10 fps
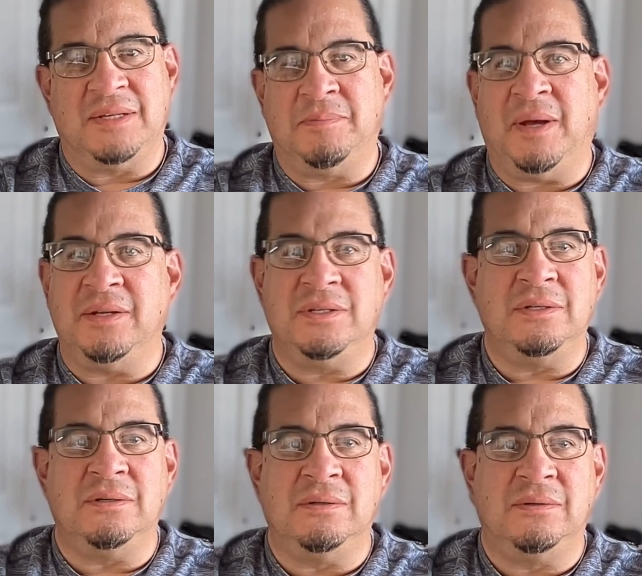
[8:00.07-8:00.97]
spot
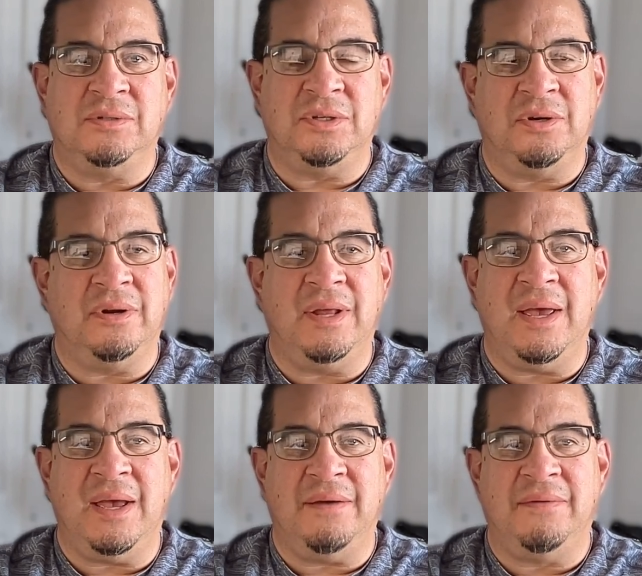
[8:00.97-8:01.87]
too. So you're going to
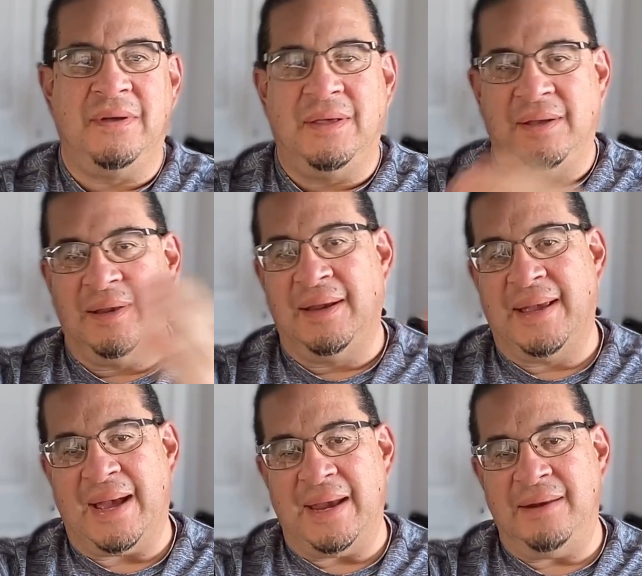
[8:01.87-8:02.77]
have
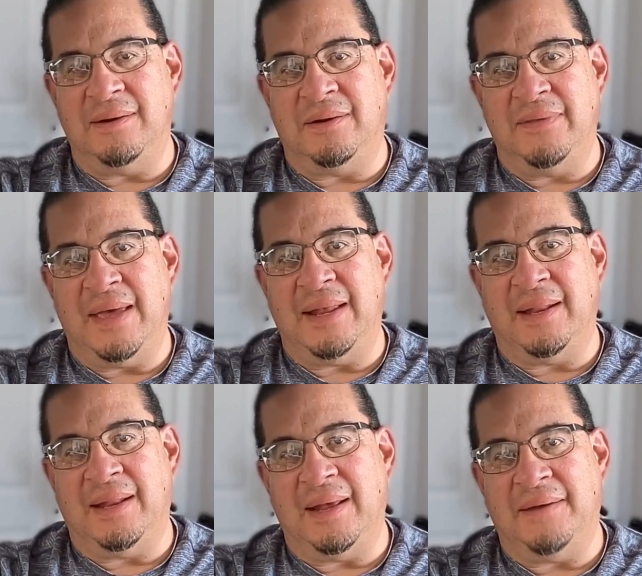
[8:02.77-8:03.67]
Guyton on that
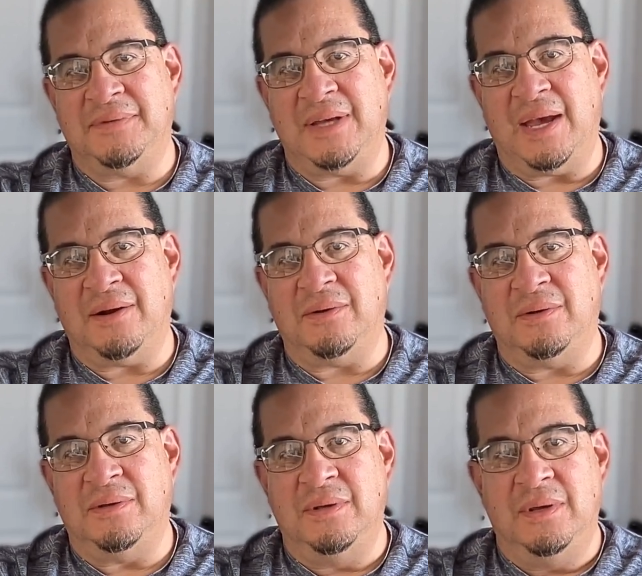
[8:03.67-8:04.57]
left
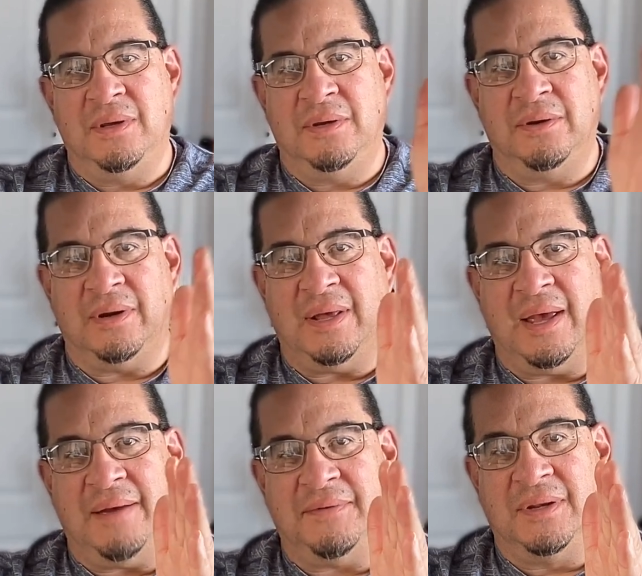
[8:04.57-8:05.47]
tackle. You're going to
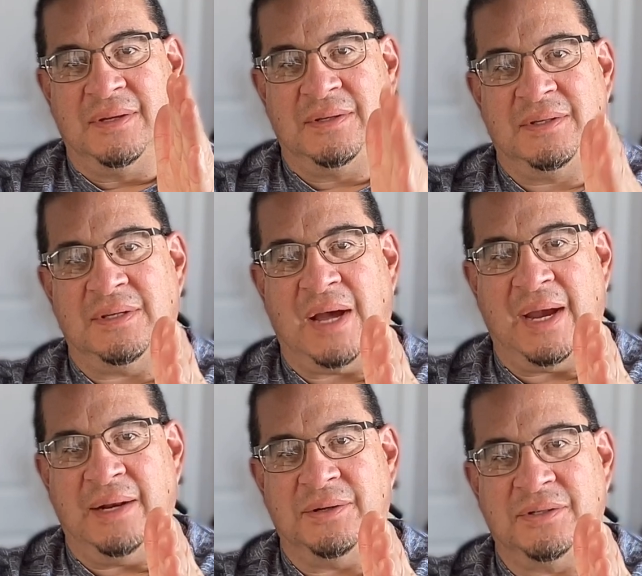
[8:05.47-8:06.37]
have
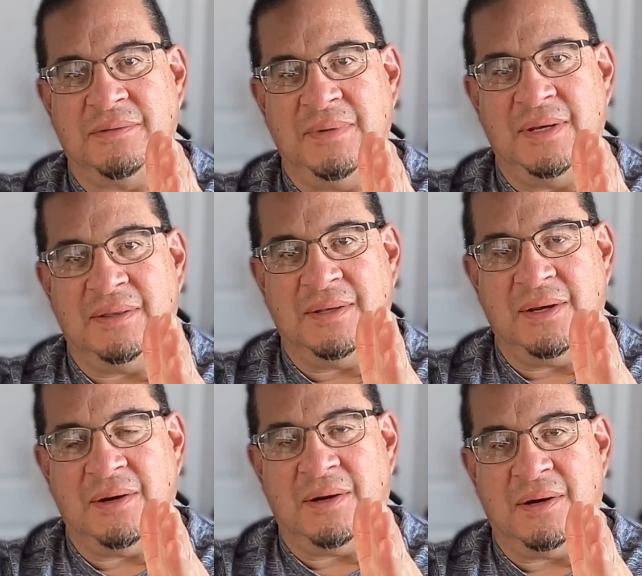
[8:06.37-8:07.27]
Tyler Smith at
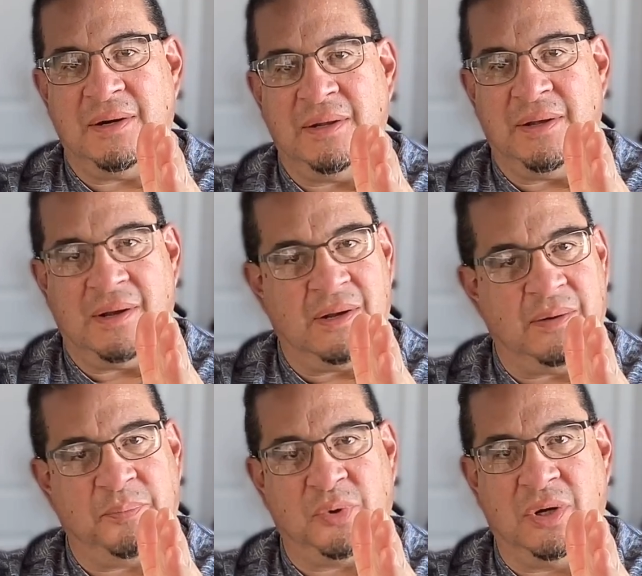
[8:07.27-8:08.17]
guard, all
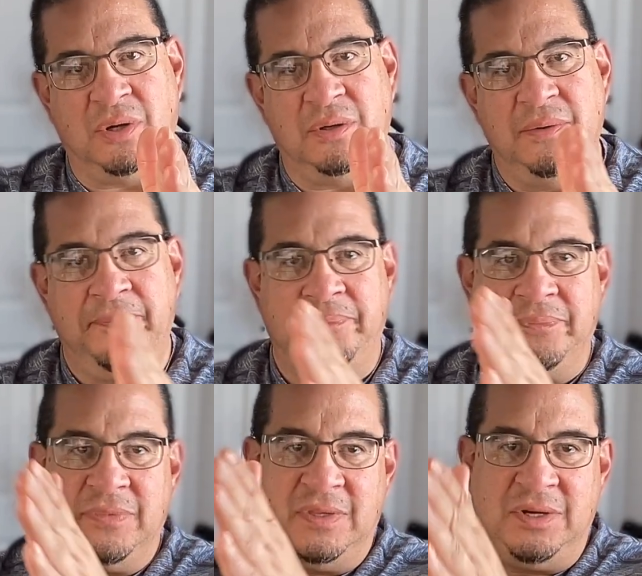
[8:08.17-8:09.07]
pro.
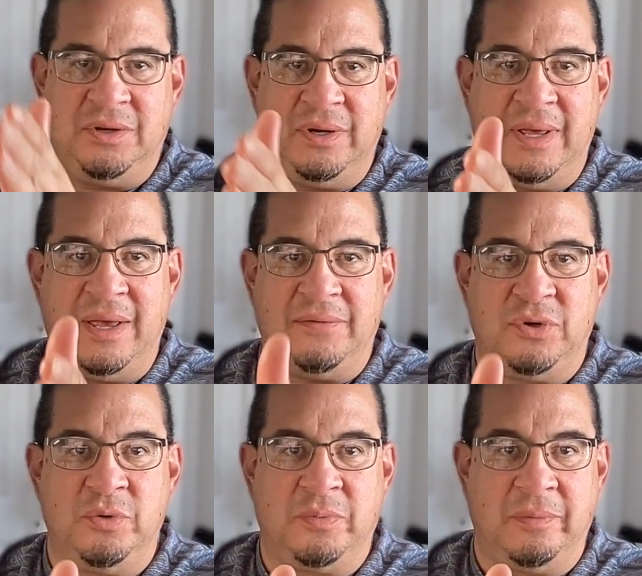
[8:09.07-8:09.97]
And you're going to have
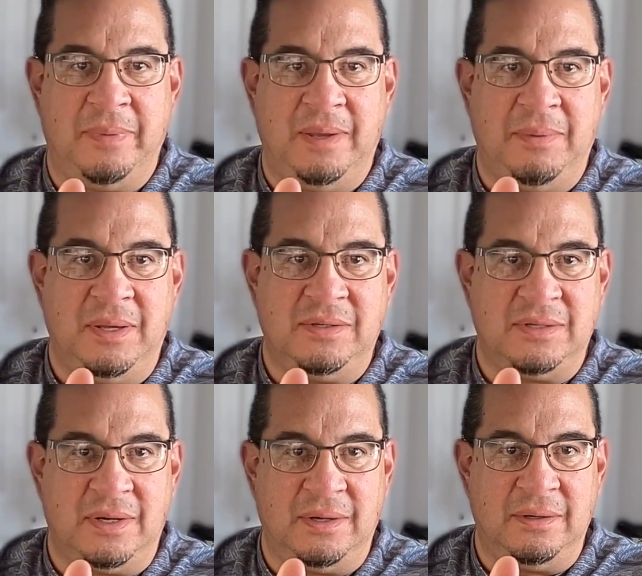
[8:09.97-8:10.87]
Cooper Beebe,
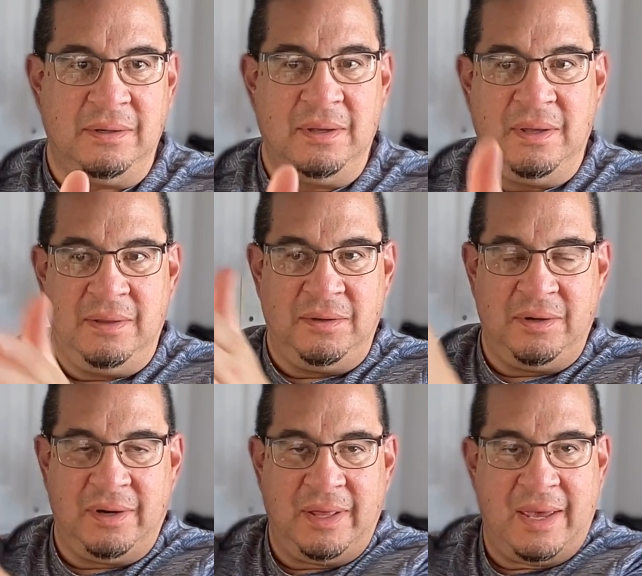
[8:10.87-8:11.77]
center. You're
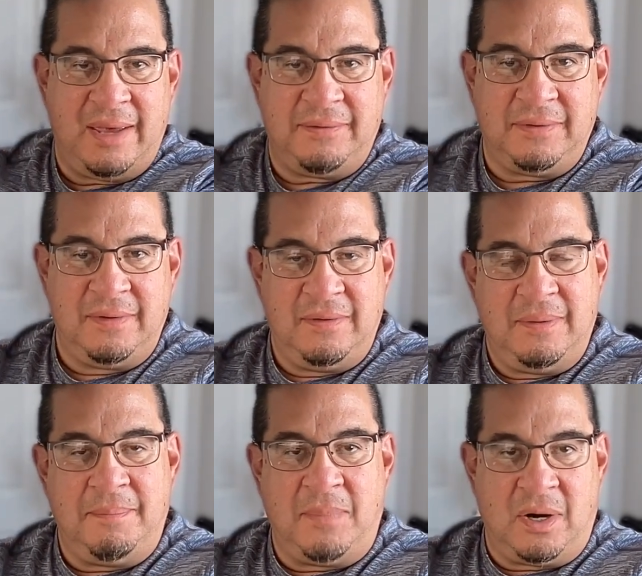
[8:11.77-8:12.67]
going to have
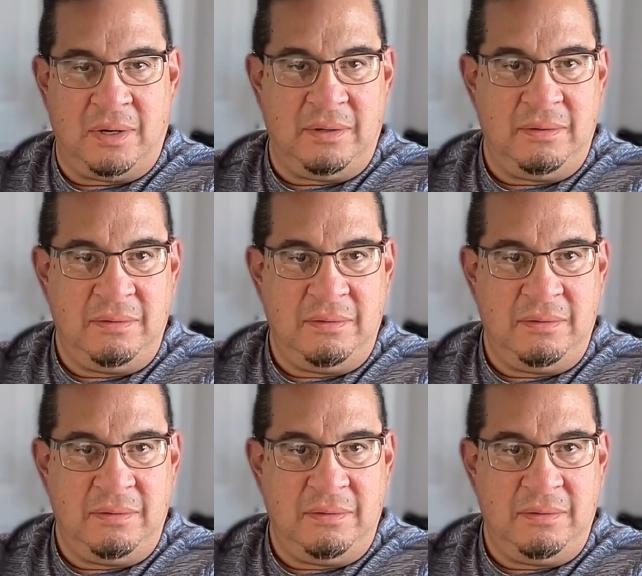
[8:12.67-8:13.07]
Martin,